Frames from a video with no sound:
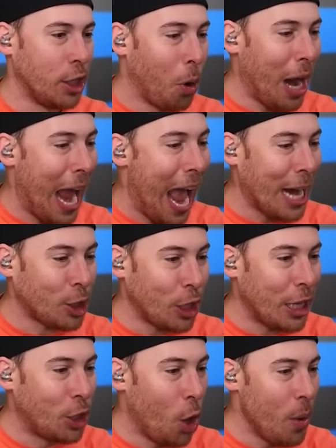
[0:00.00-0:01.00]
We're
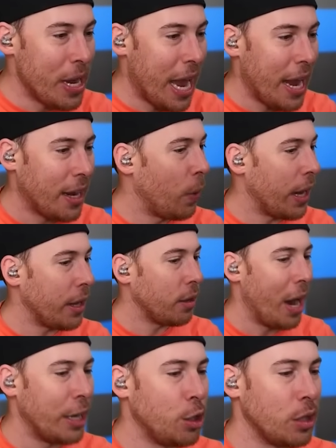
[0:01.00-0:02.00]
actually doing it. Wait,
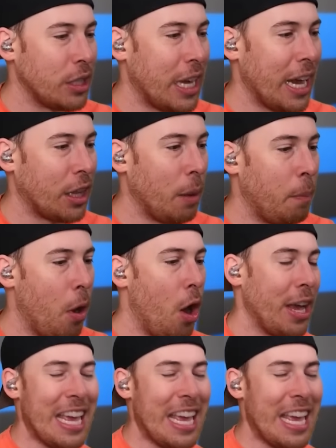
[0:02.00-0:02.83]
why did you just kick the ball?